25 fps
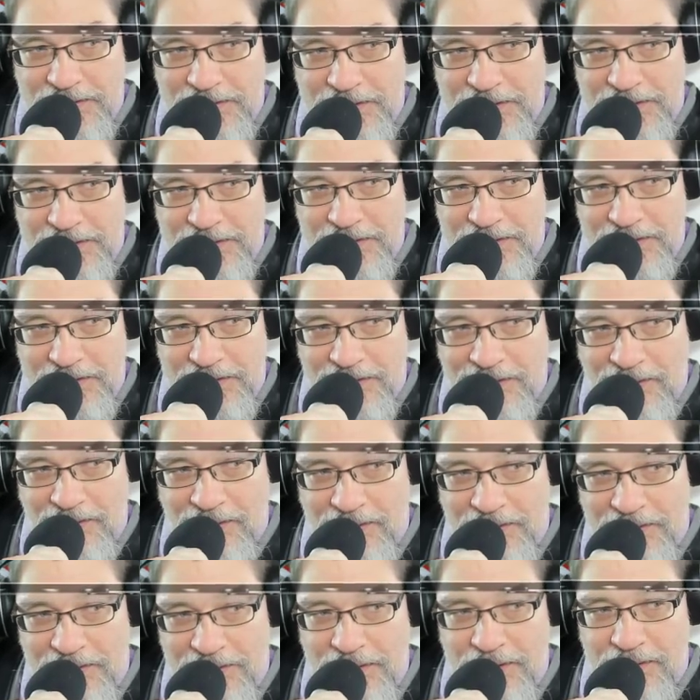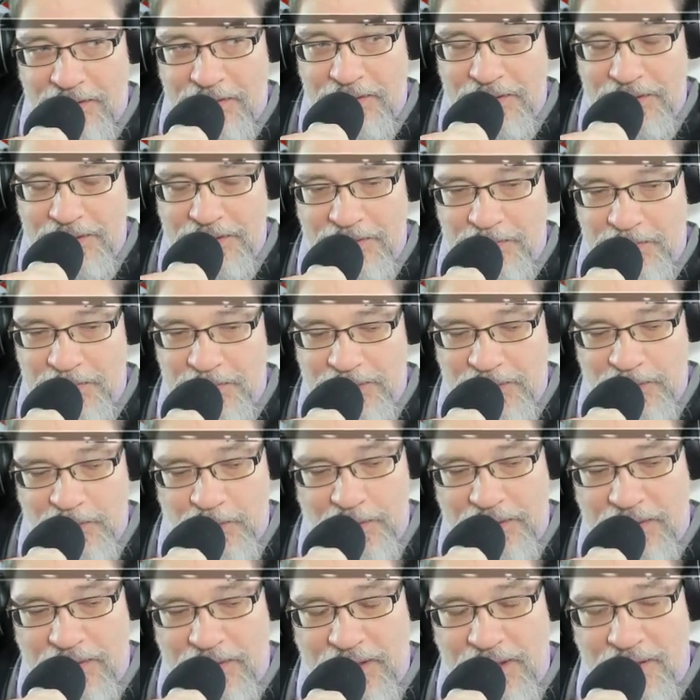It's called terrorism, it's
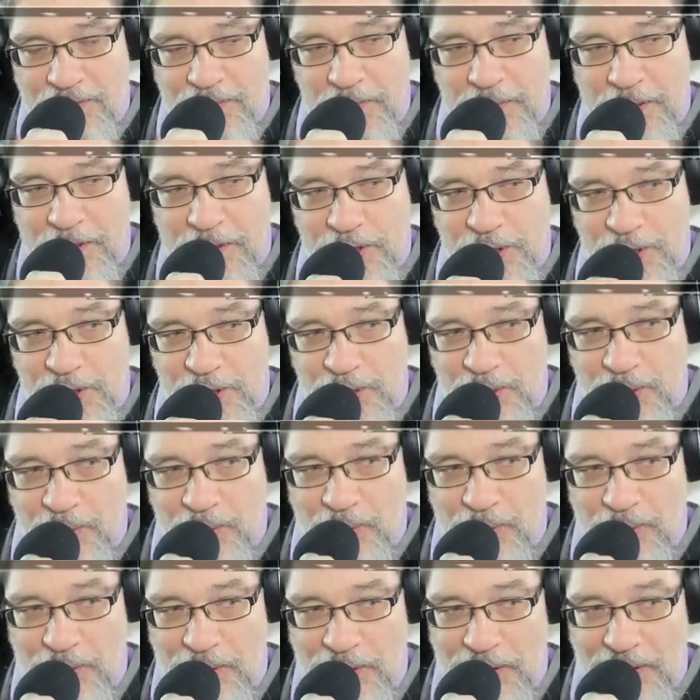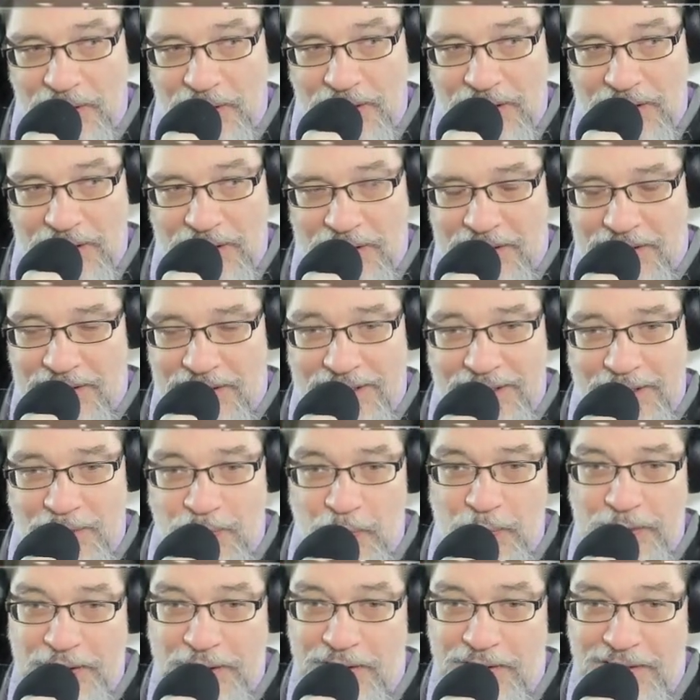what governments do. It's
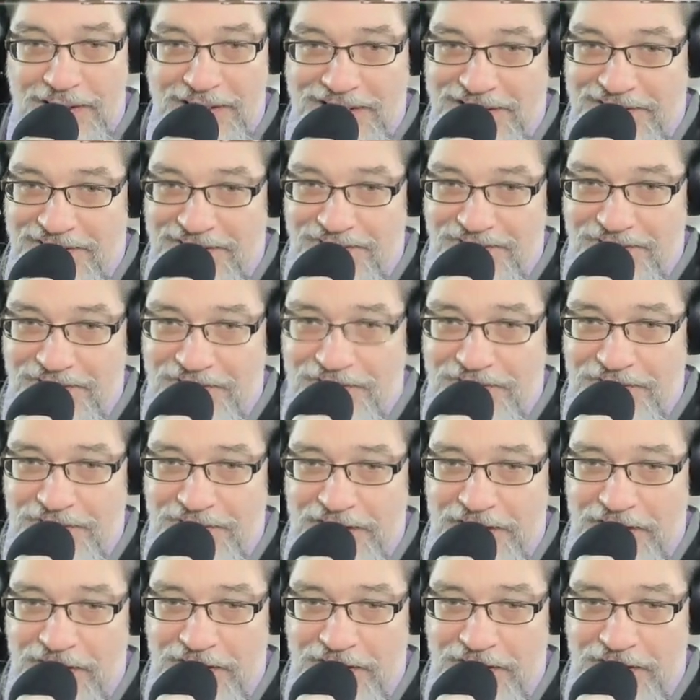weird to feel